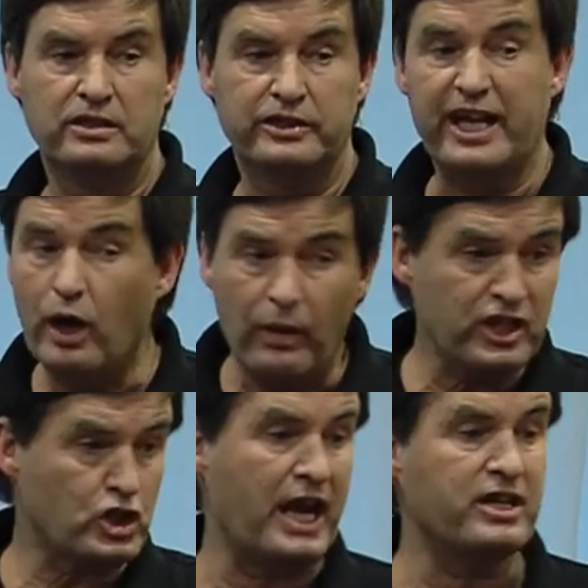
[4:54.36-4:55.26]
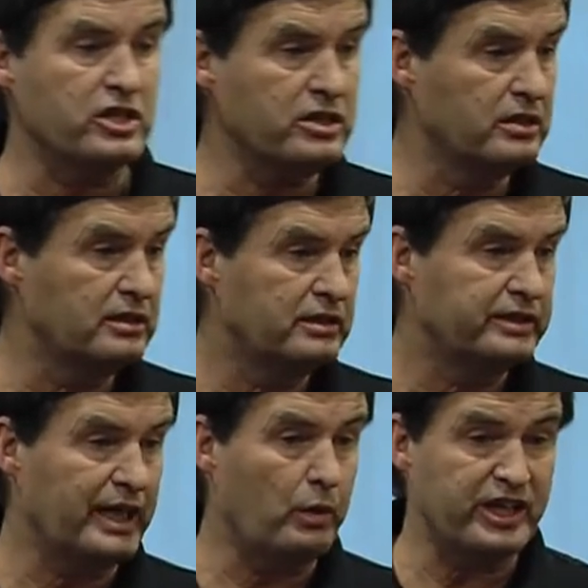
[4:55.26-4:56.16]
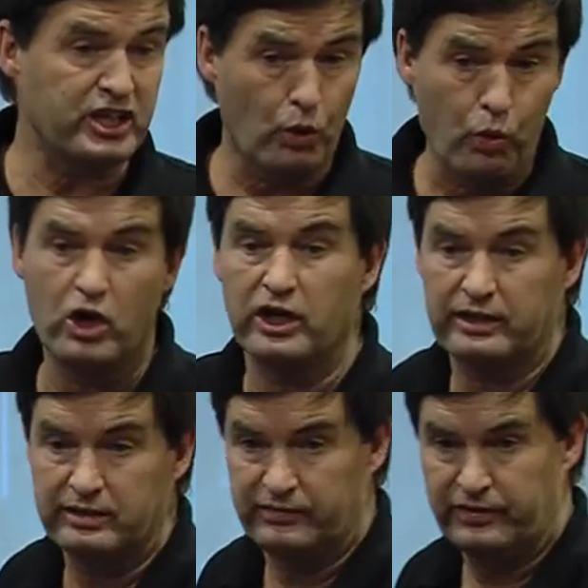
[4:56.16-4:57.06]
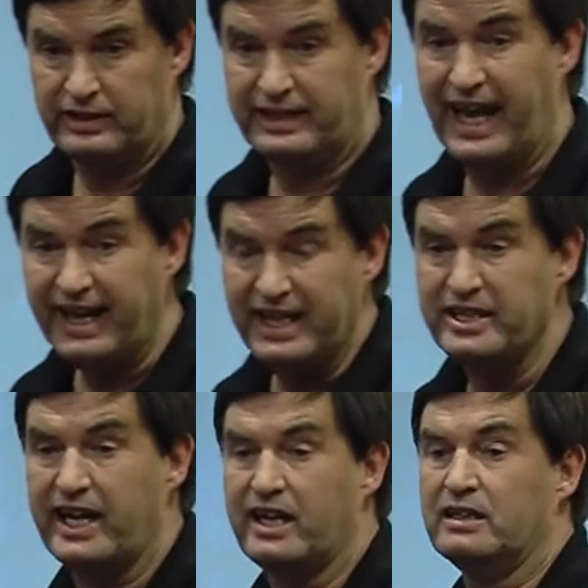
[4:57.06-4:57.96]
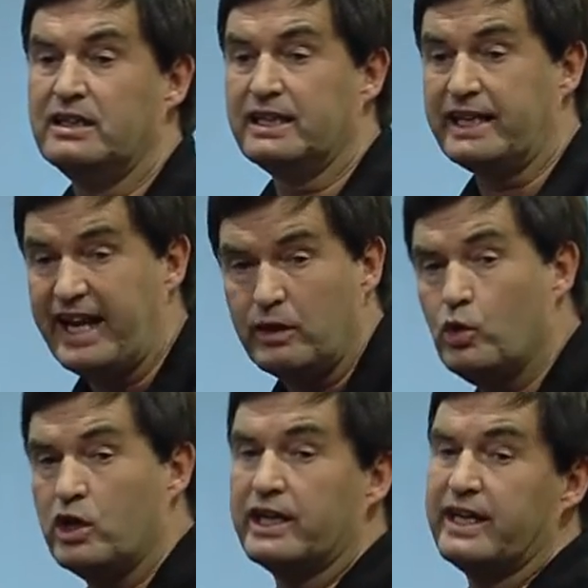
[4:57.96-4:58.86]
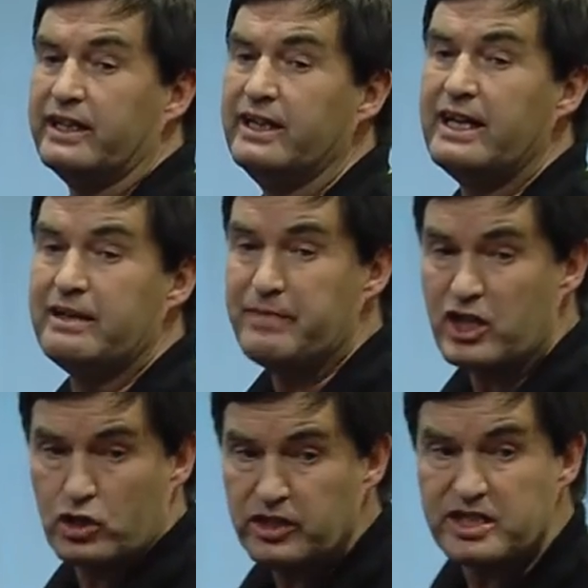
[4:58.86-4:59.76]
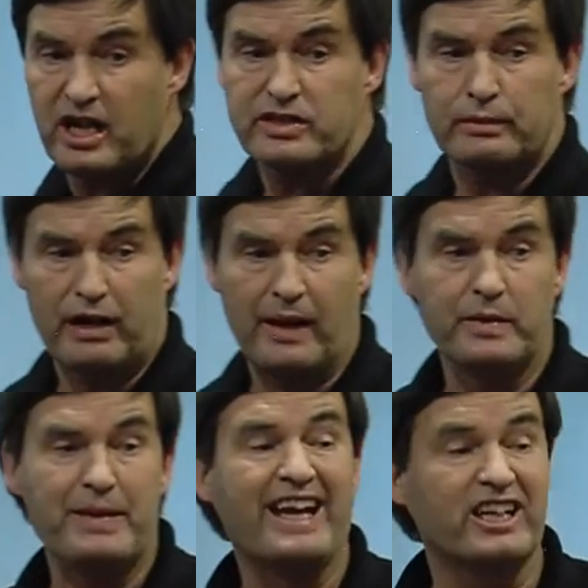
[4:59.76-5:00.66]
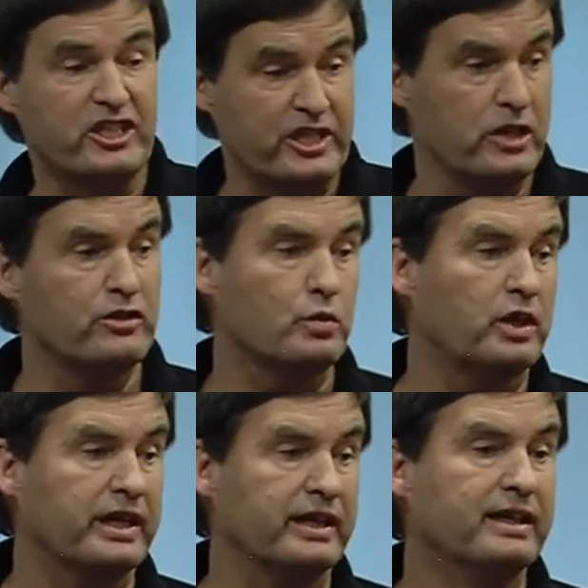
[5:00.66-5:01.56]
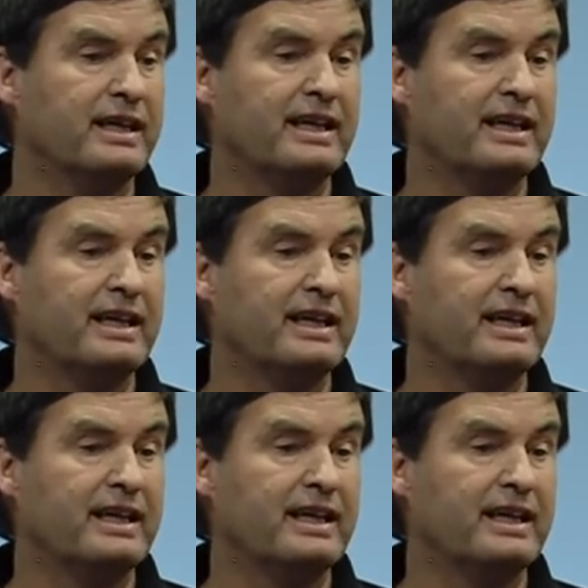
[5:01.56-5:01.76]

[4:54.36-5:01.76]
They don't want to change it, they want it to work. Get it in there, get it working, make sure it solves the problem and it continues working.